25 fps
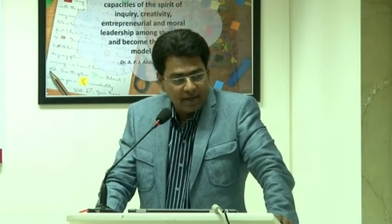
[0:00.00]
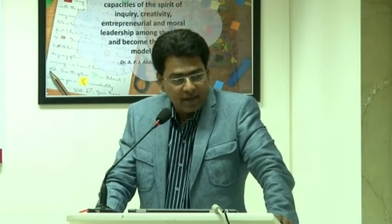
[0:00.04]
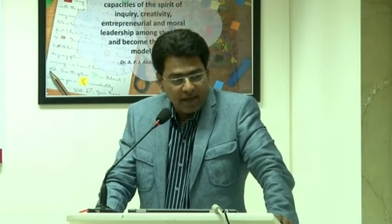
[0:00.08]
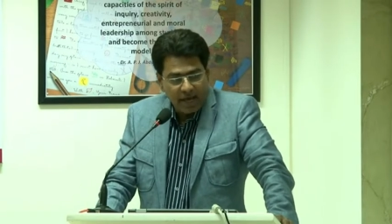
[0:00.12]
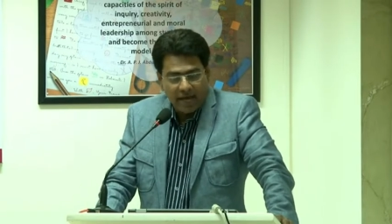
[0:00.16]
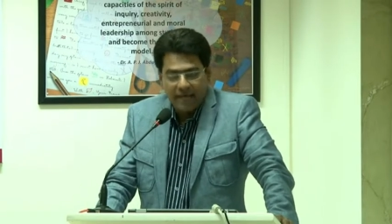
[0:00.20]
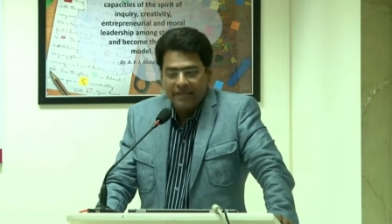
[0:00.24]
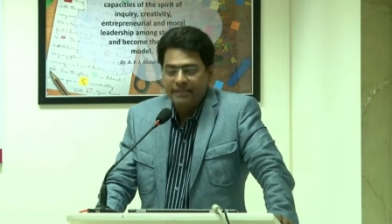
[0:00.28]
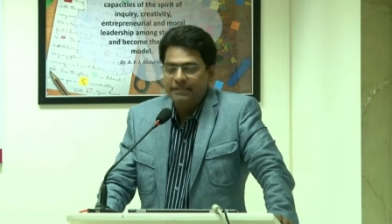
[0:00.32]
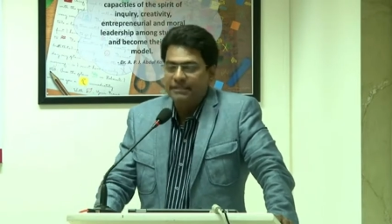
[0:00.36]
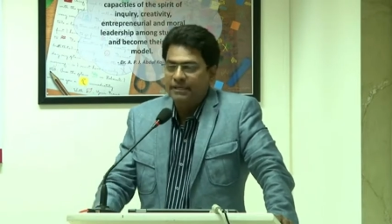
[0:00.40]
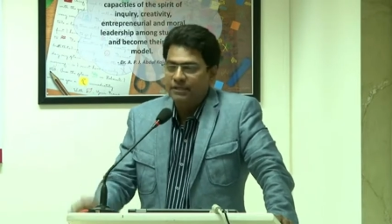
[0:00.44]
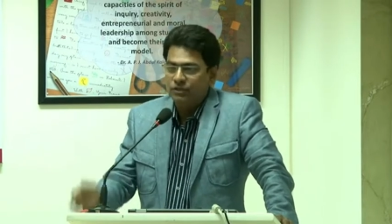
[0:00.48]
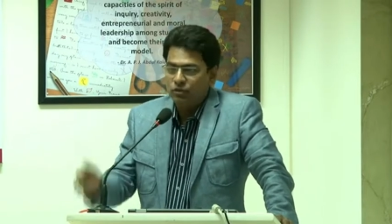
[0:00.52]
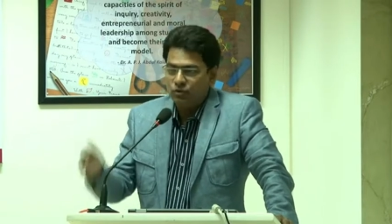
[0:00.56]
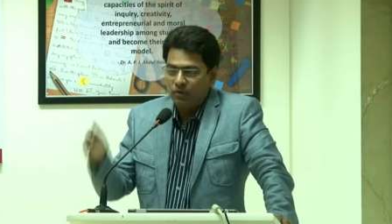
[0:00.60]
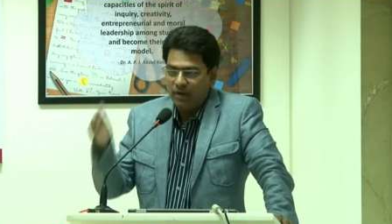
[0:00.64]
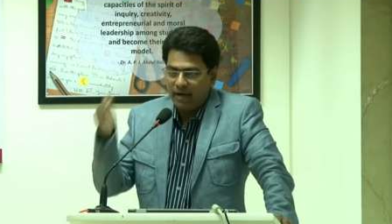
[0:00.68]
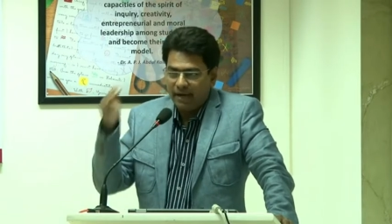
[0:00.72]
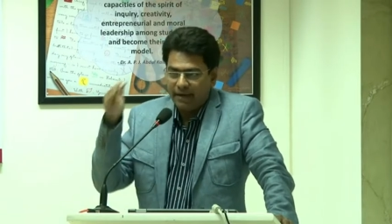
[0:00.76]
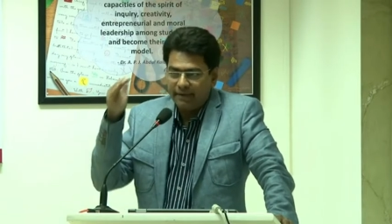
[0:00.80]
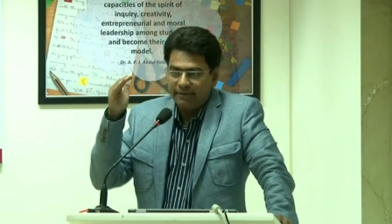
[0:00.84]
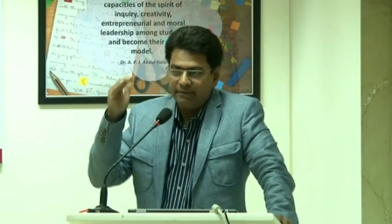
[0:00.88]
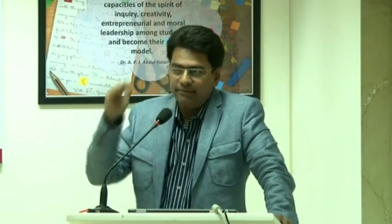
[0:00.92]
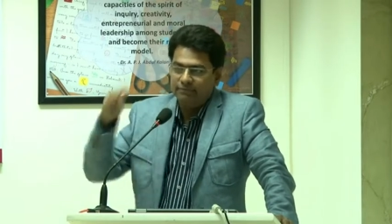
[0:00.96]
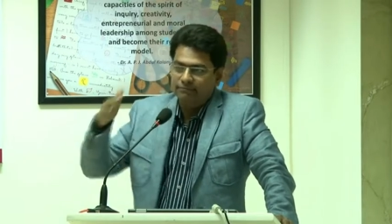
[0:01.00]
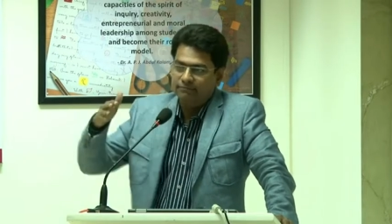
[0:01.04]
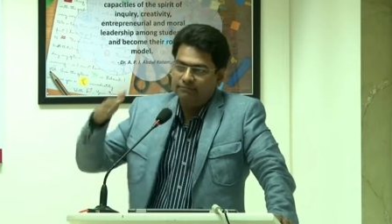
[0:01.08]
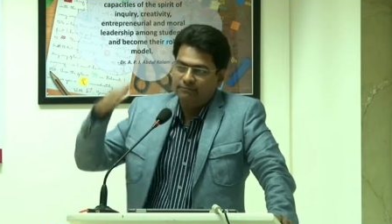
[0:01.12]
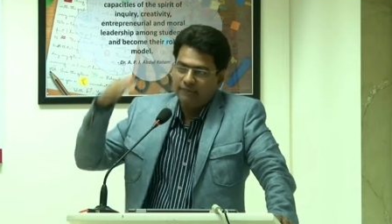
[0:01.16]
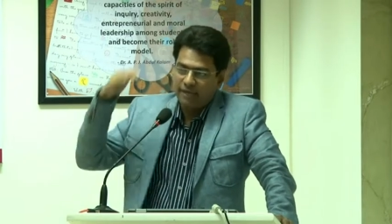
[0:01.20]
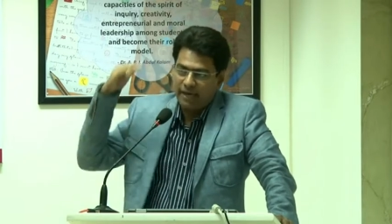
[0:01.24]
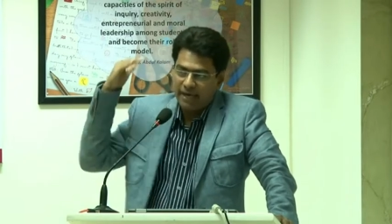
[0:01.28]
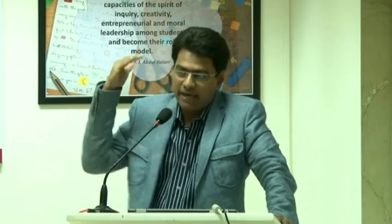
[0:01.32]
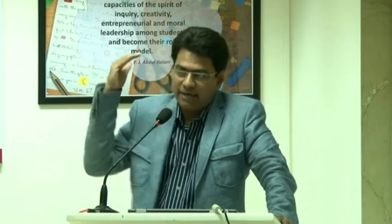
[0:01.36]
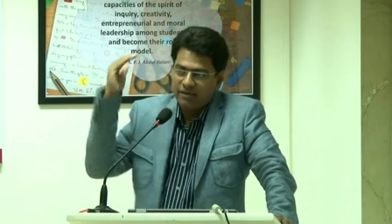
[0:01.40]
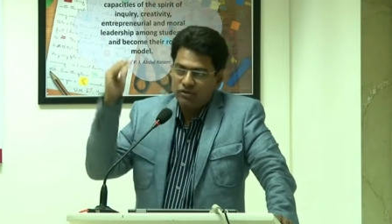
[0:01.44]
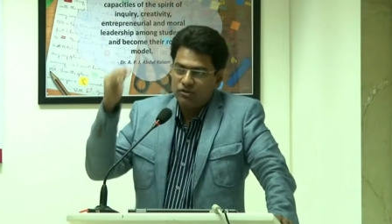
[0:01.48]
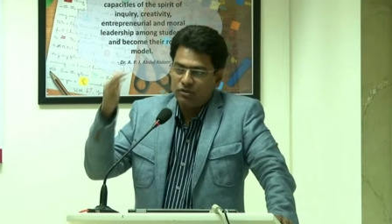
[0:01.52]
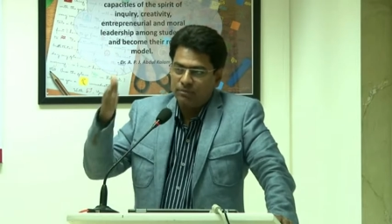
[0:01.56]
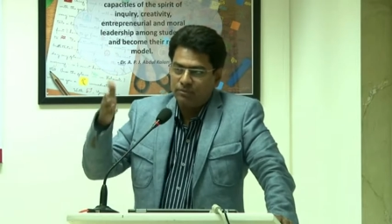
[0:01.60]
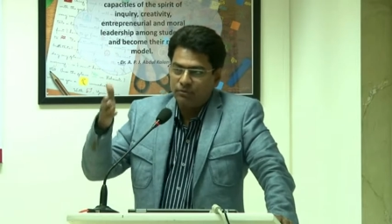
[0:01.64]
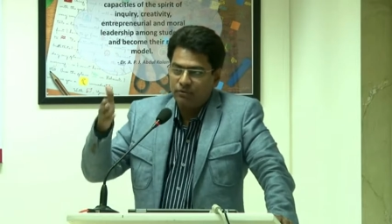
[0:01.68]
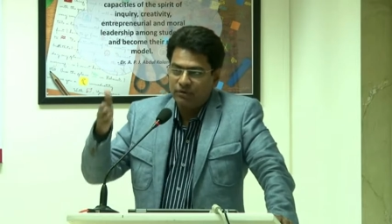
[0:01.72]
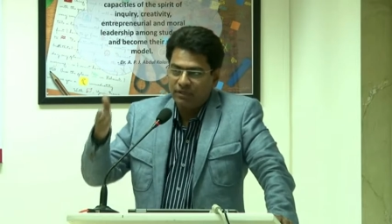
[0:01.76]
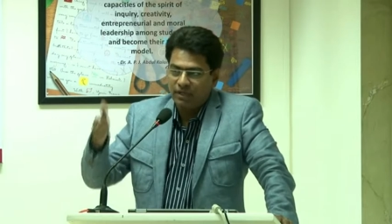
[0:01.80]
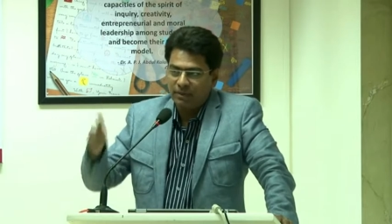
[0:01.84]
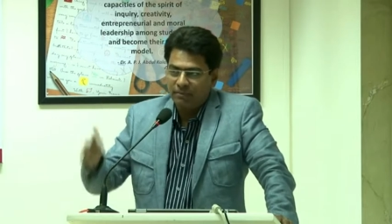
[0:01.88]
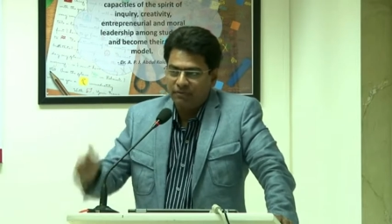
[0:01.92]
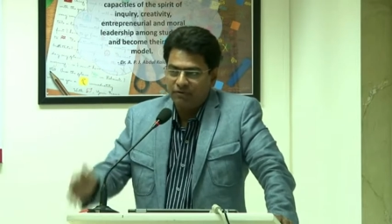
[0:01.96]
And then you had air
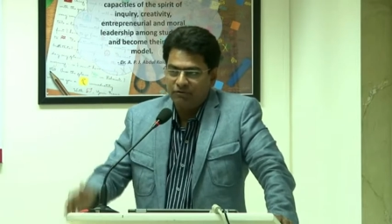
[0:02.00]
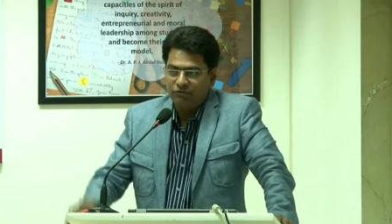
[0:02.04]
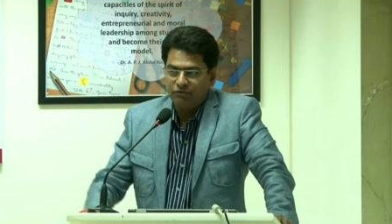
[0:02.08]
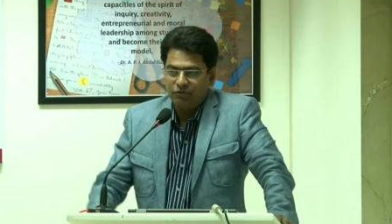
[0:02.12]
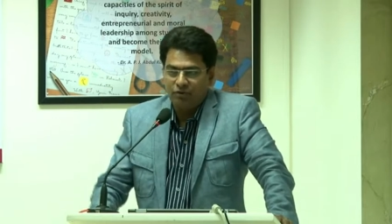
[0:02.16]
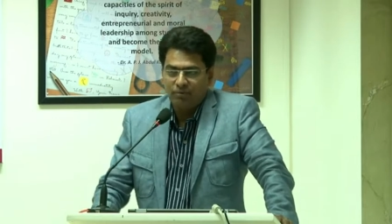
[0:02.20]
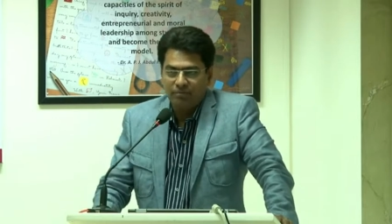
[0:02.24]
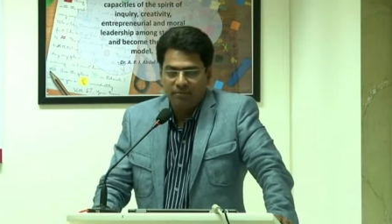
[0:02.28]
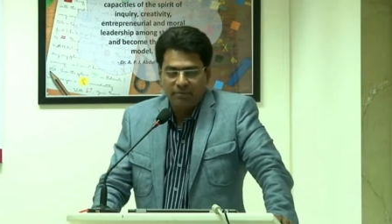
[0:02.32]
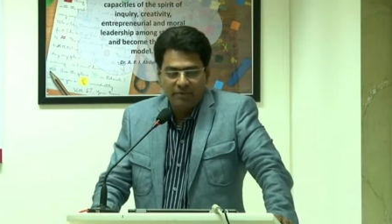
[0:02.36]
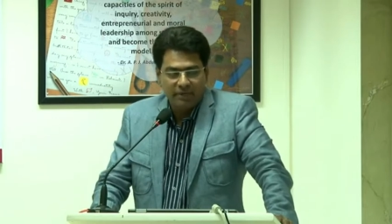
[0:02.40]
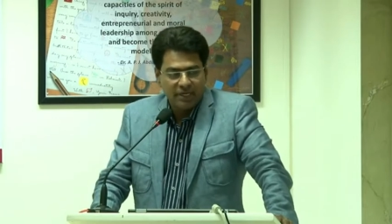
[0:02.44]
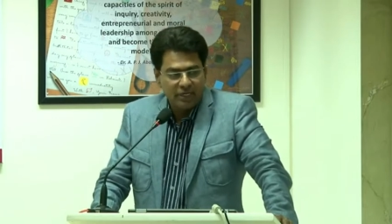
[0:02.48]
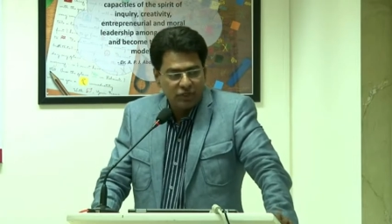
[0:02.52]
support coming from